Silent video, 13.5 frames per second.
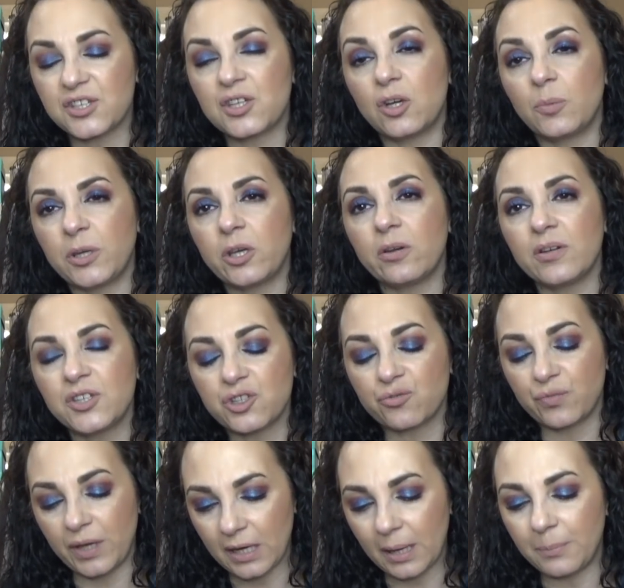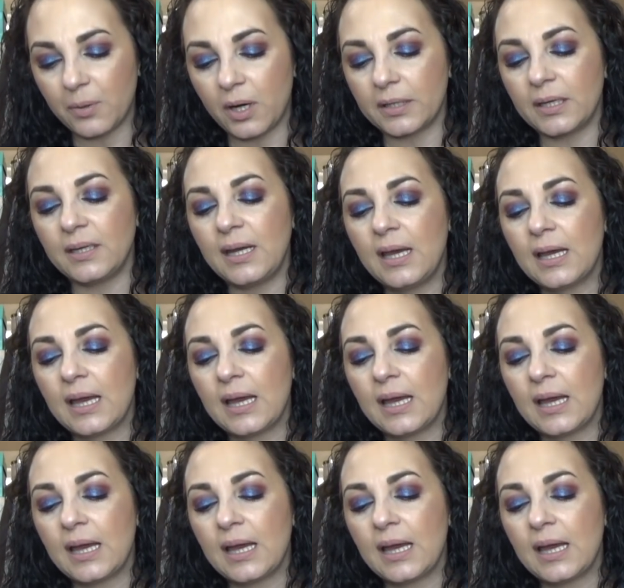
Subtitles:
so I'll be curious to read up on it